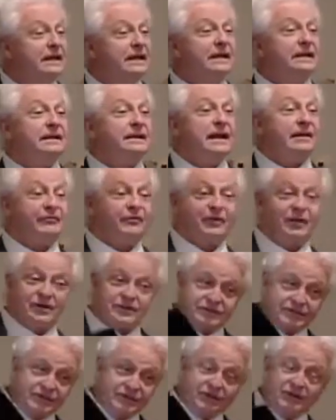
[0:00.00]
Now, for those of
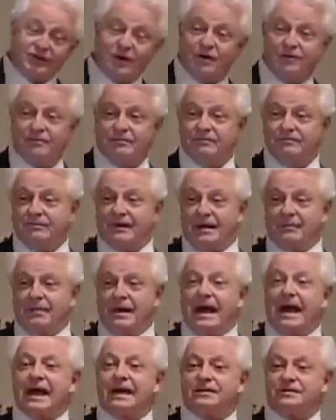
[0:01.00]
you who know my
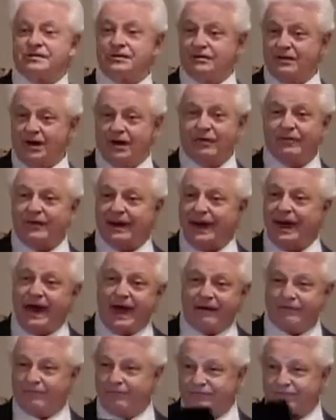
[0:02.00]
past, you know that I have
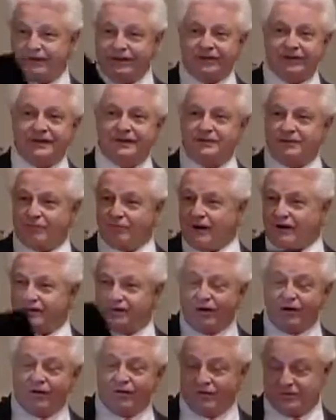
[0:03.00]
feelings around
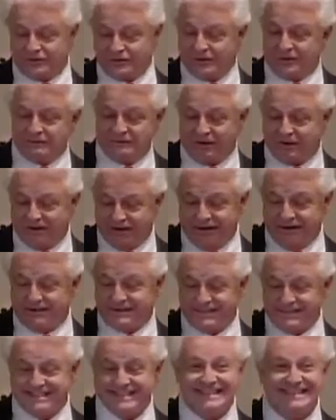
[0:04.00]
all those
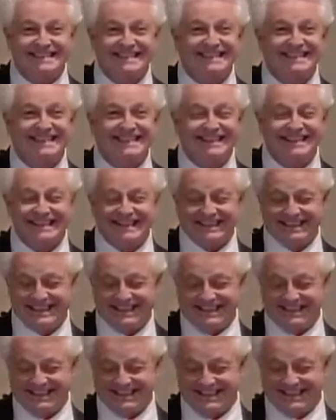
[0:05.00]
experiences.
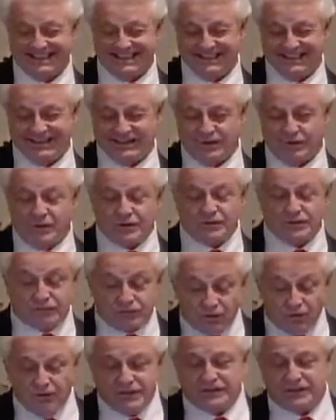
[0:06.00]
What
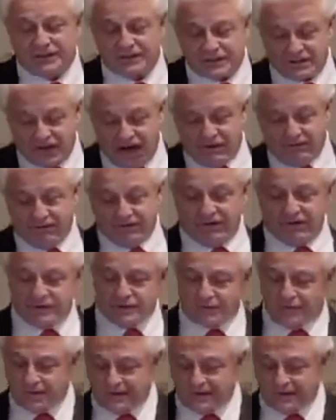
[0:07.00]
Scrooge discovered is what